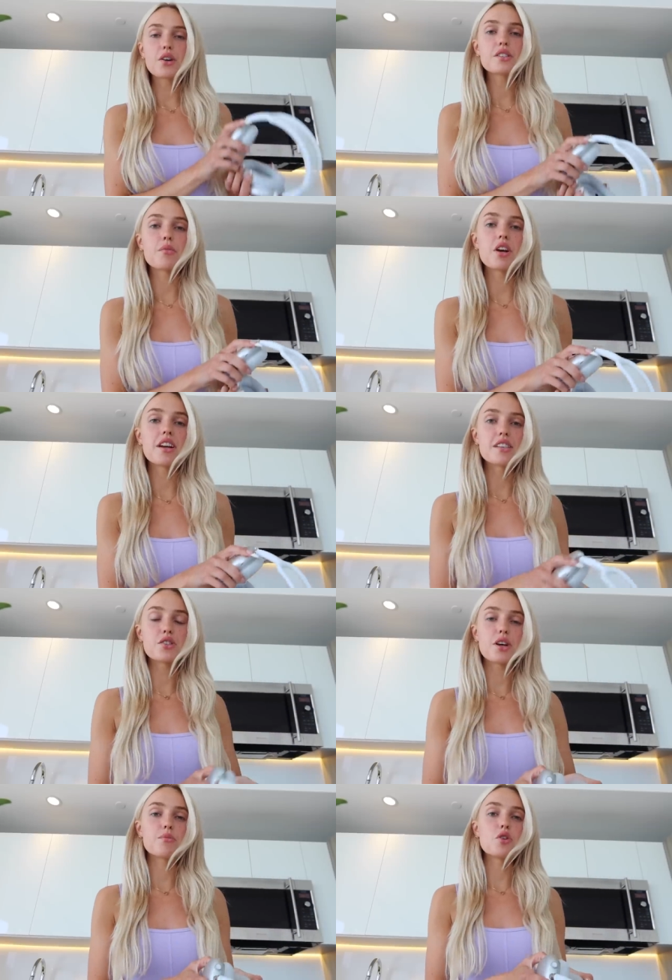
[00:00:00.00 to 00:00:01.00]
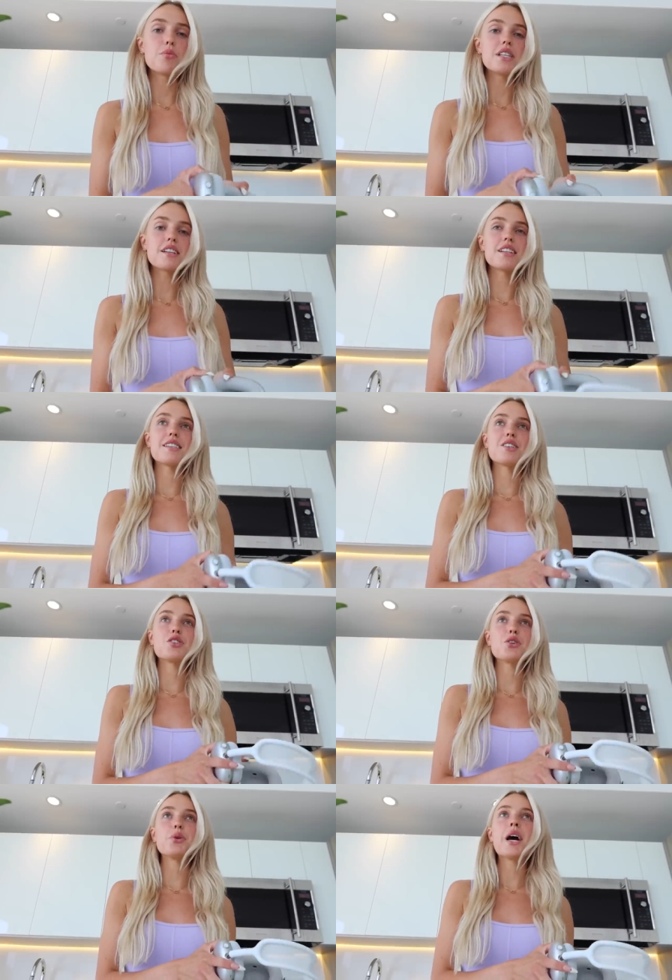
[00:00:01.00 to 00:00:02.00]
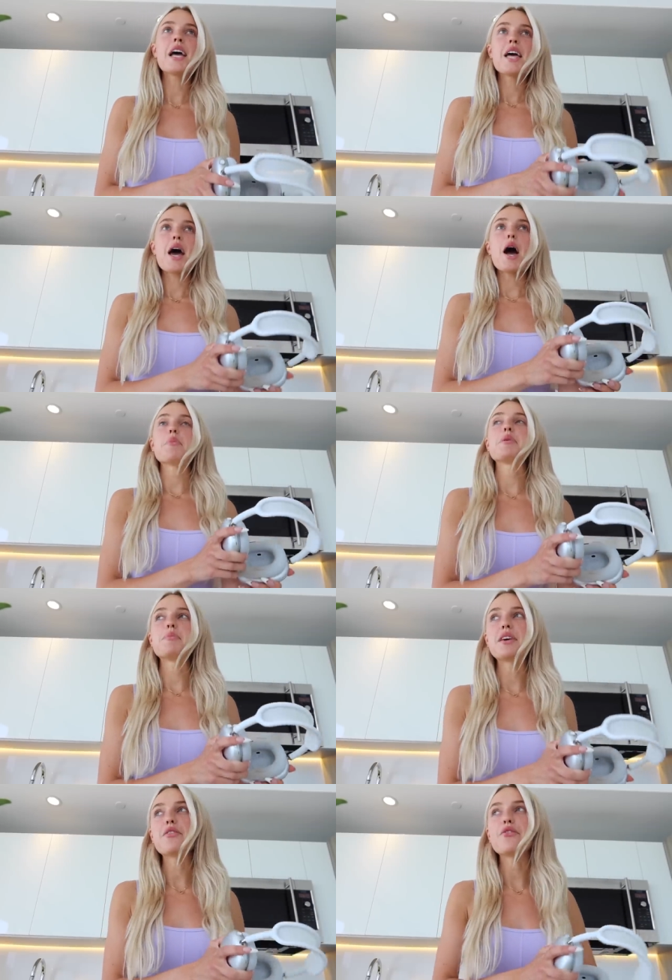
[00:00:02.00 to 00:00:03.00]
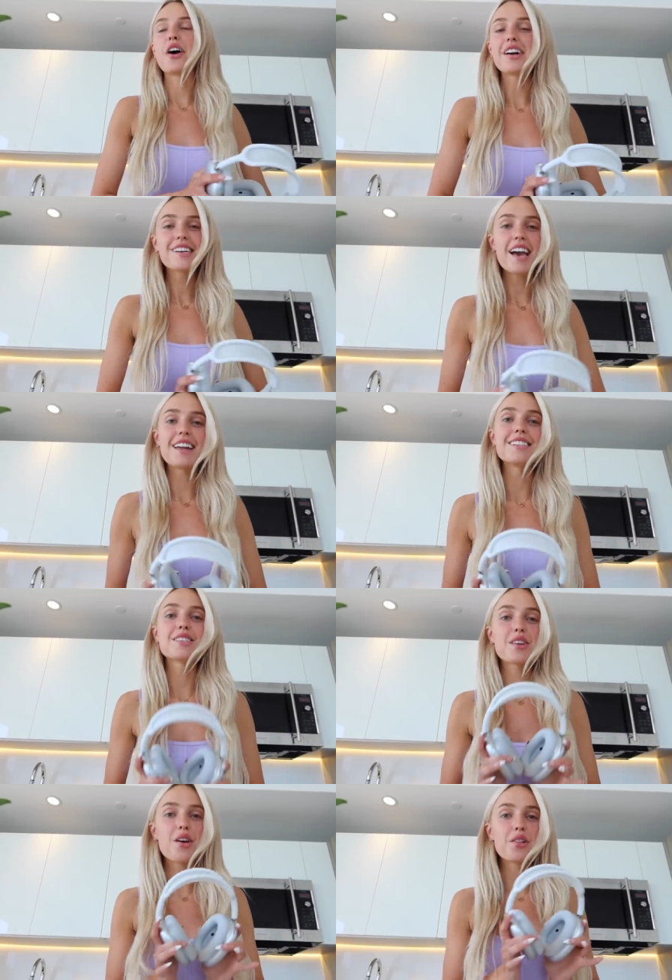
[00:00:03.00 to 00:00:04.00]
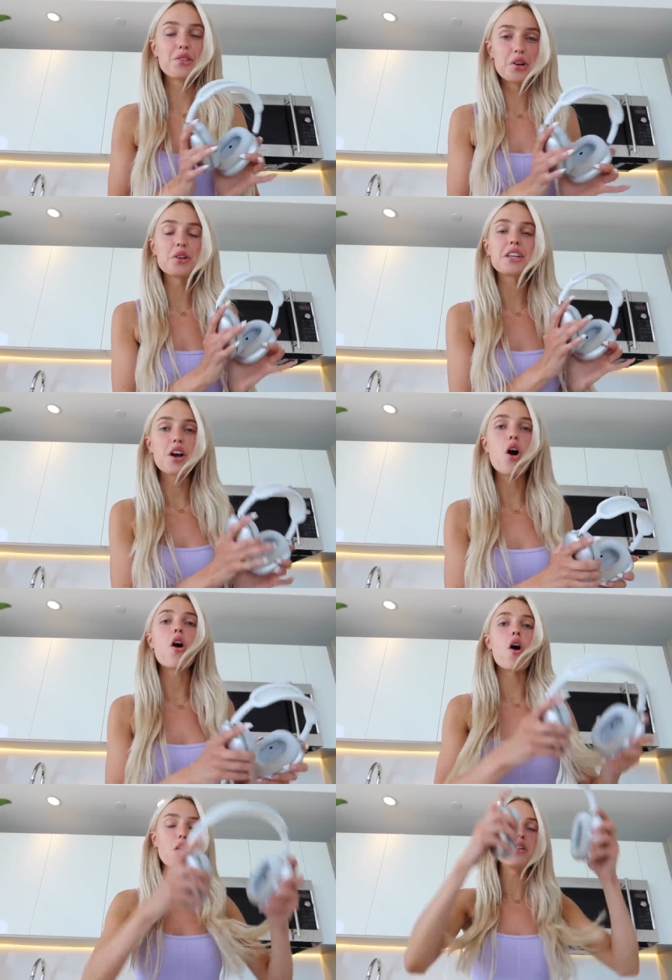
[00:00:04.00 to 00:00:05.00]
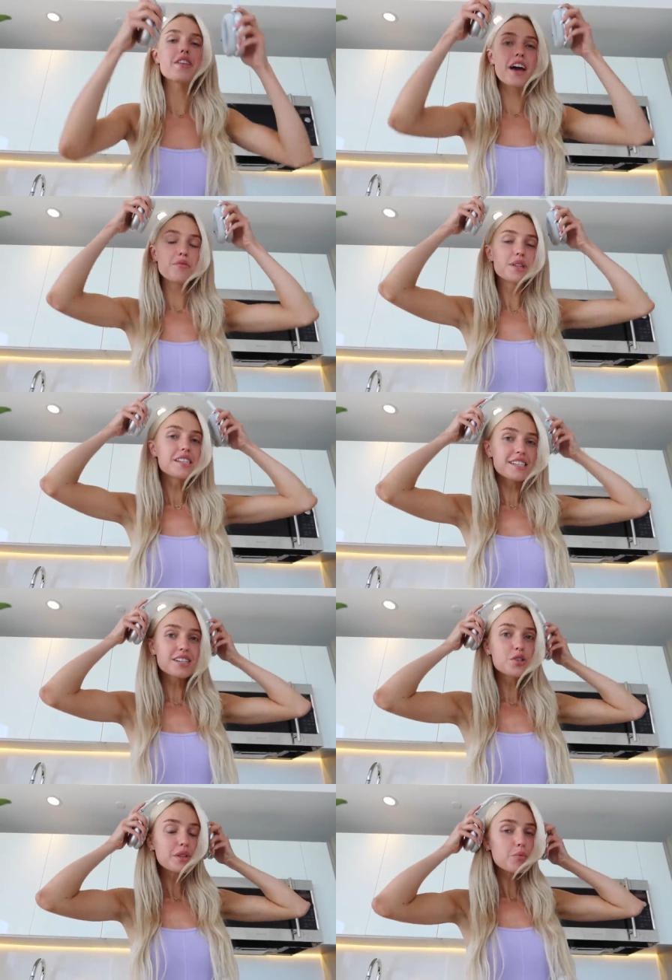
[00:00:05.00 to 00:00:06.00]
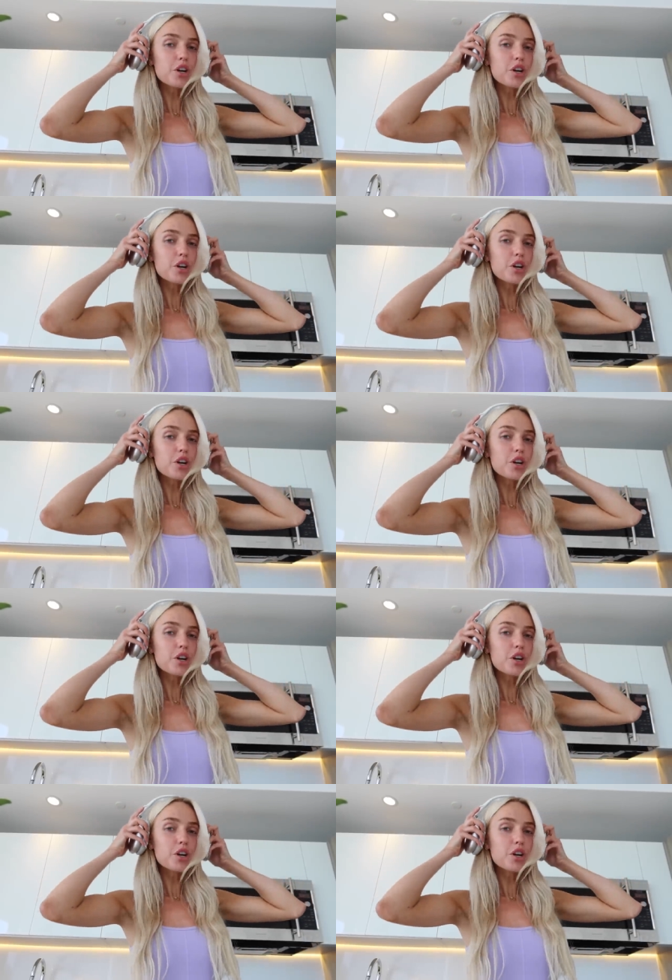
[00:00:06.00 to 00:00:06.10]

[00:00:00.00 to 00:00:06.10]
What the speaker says: Someone on Instagram told me to listen to Habibi Funk, and it's literally all that I've been listening to in the